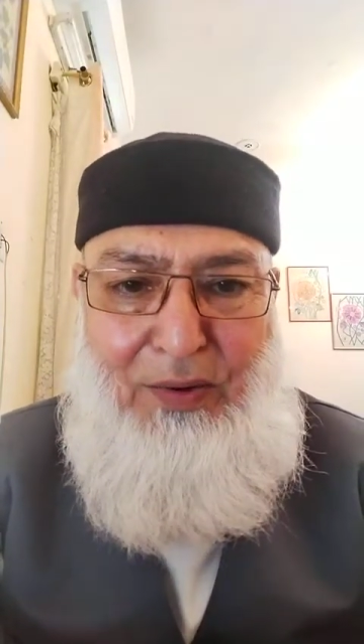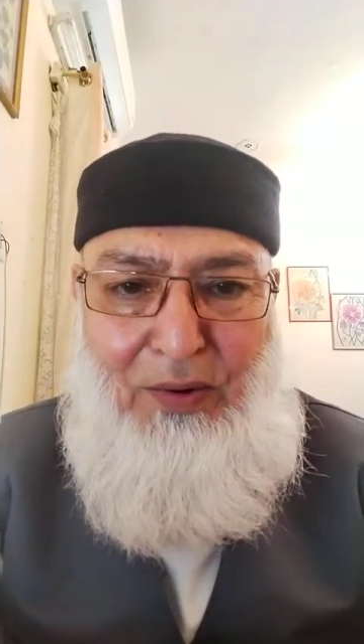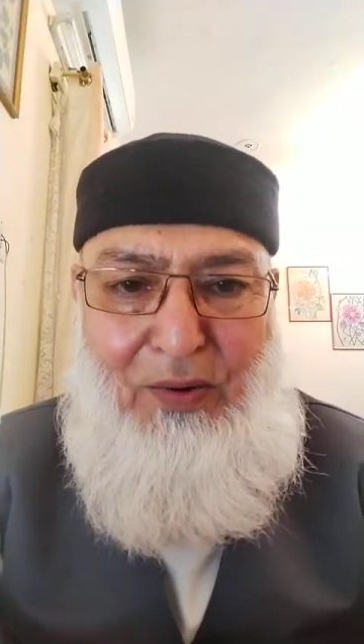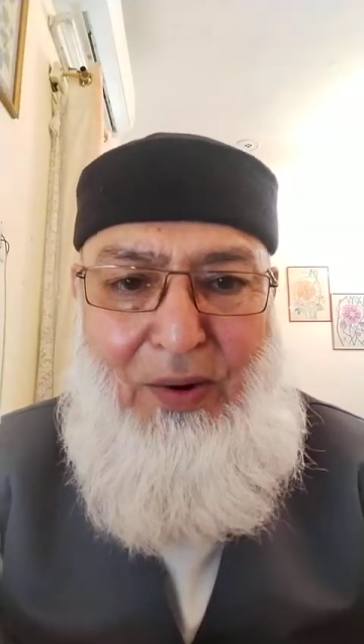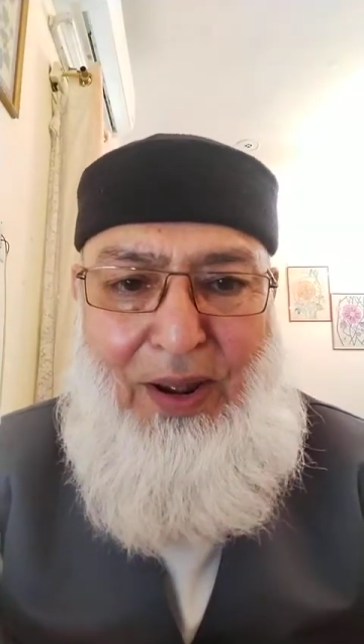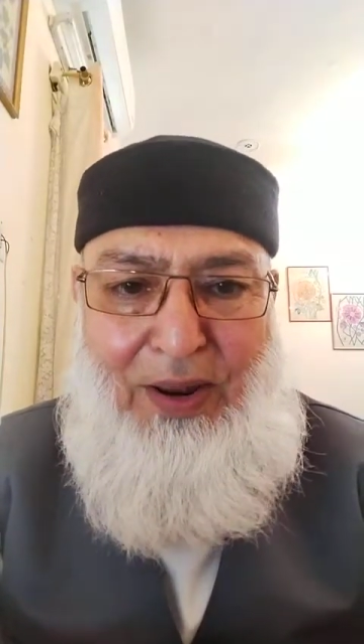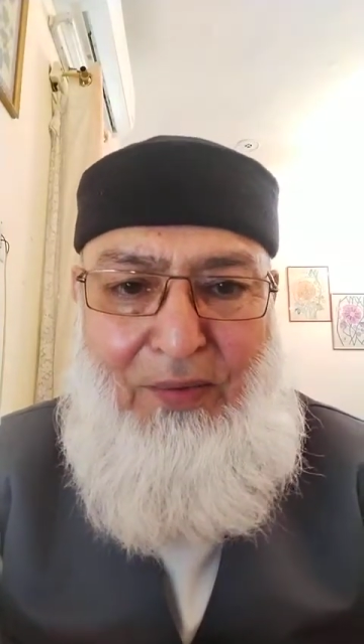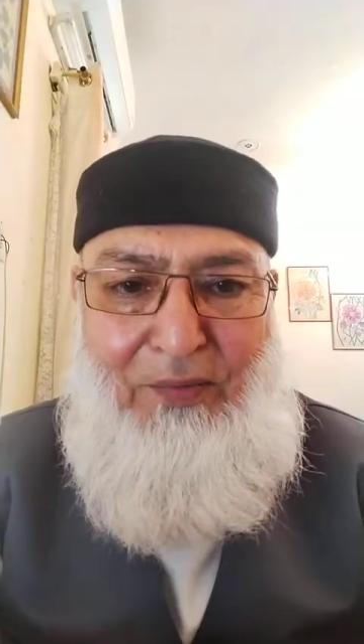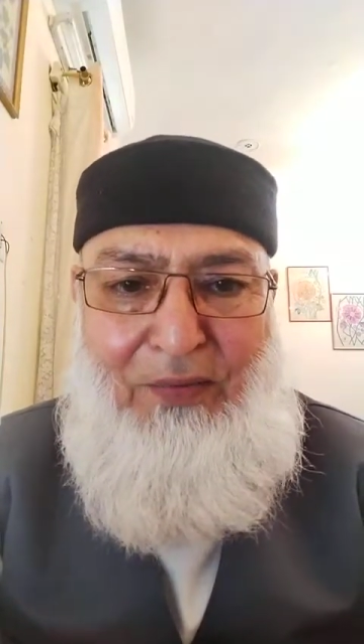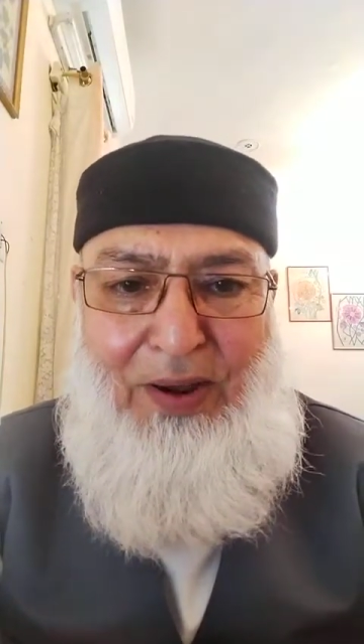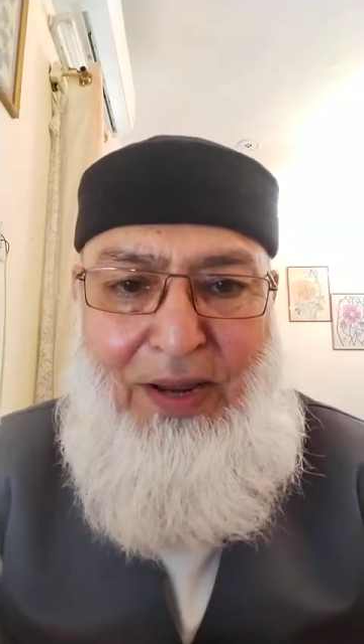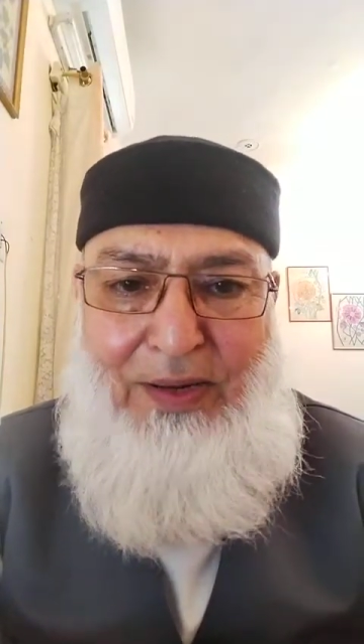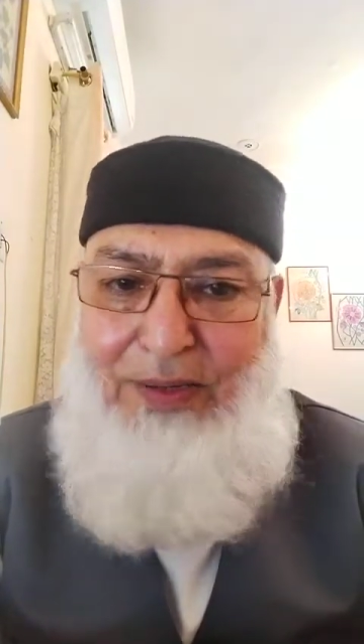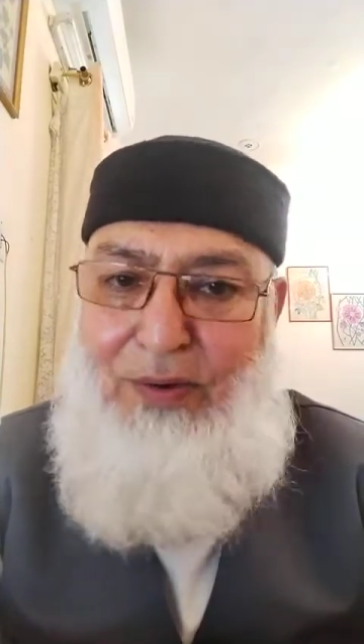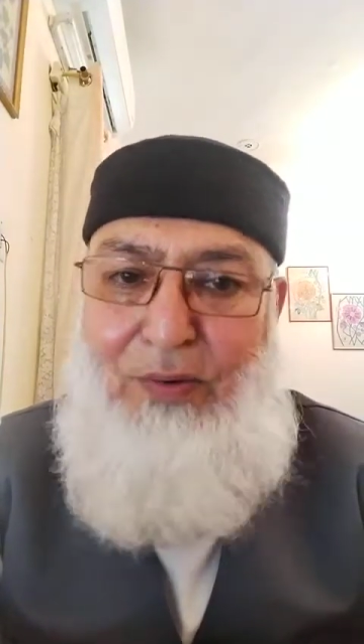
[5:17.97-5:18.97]
go and
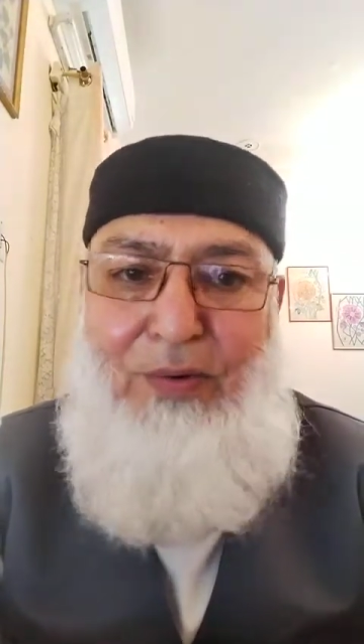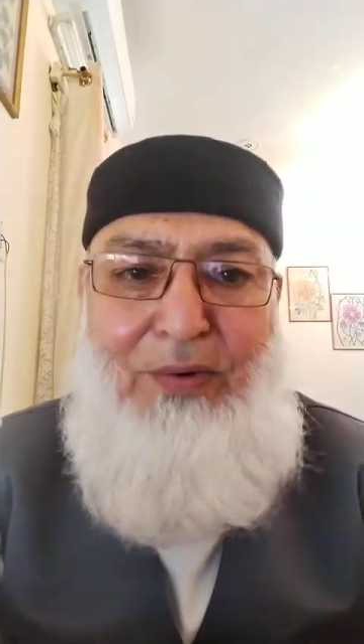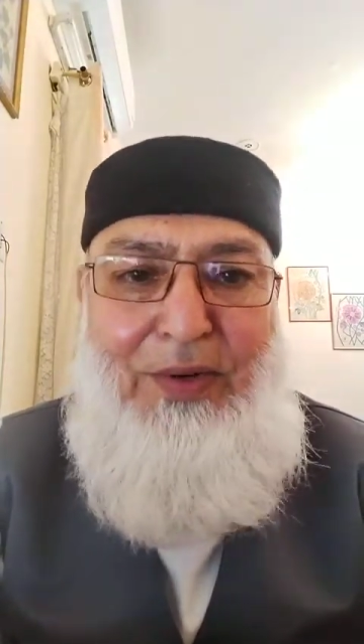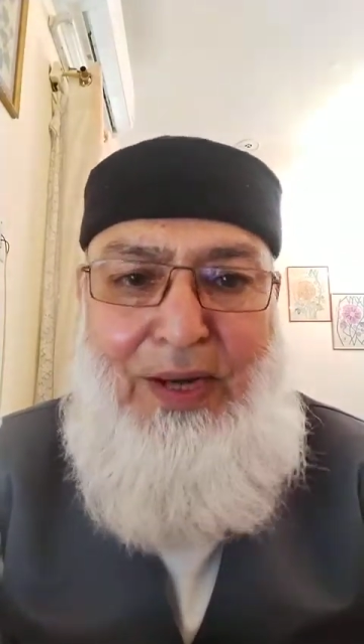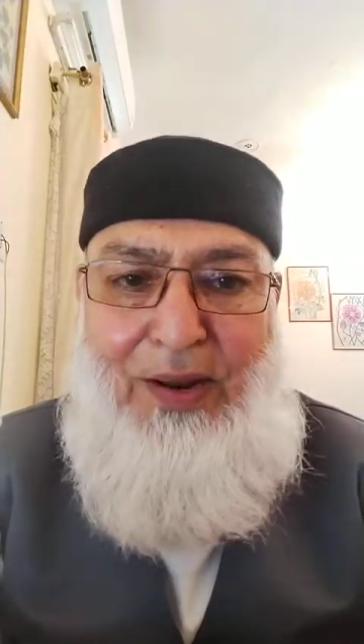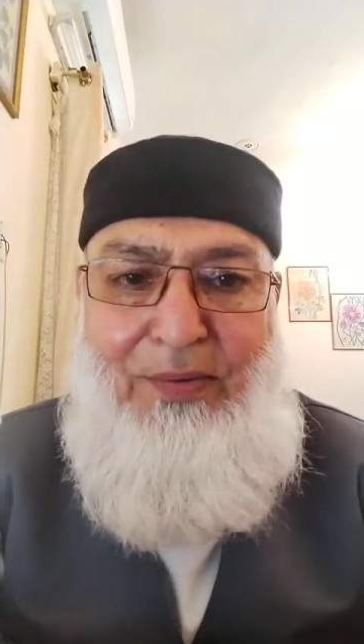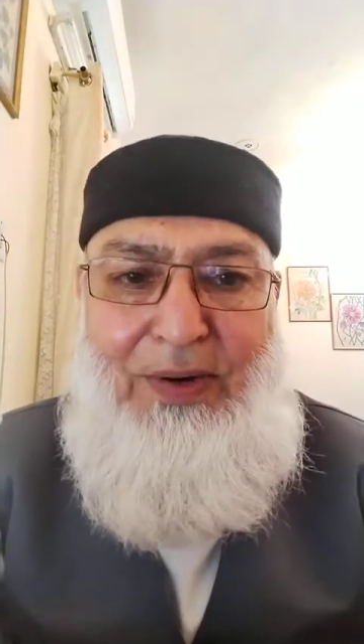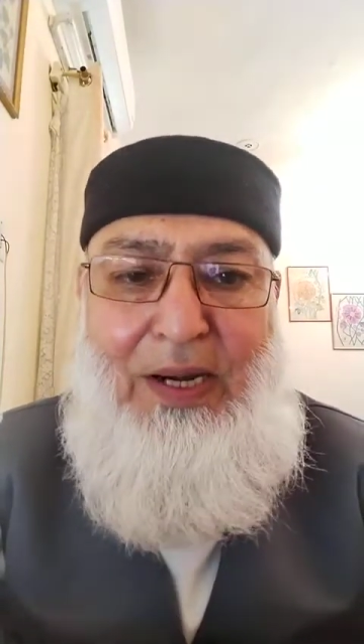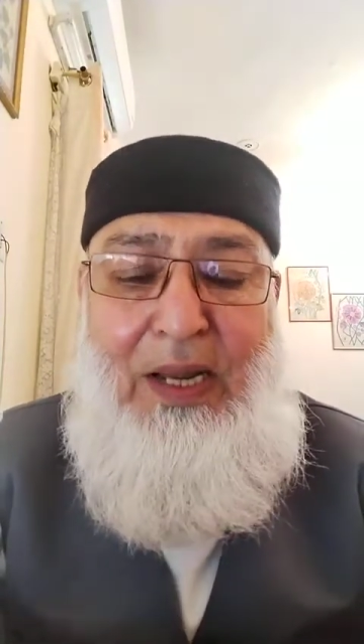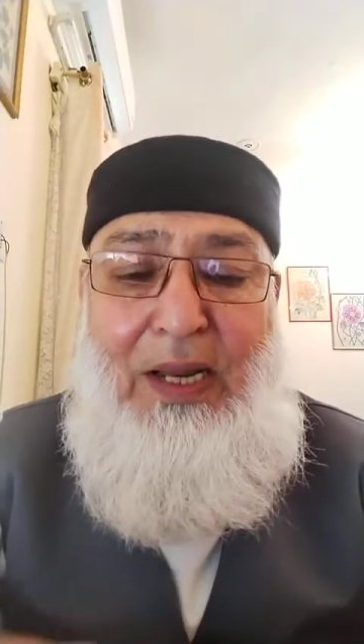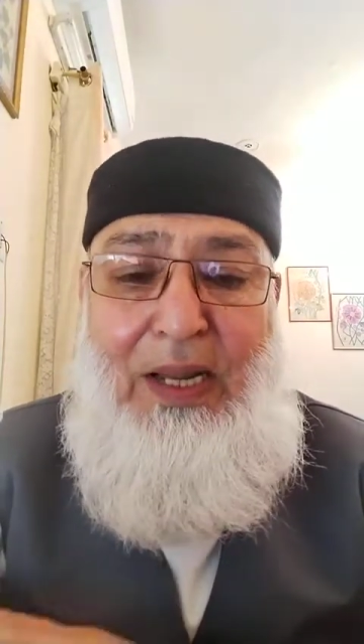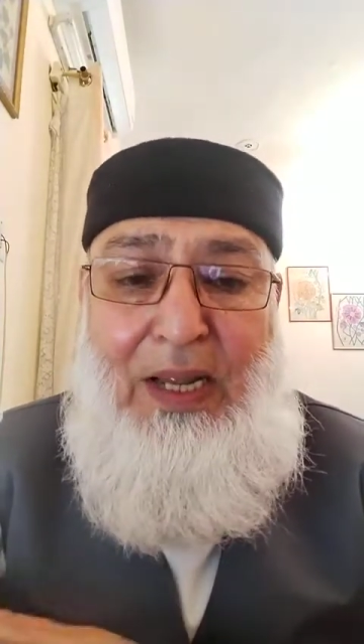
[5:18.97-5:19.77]
file? No, never.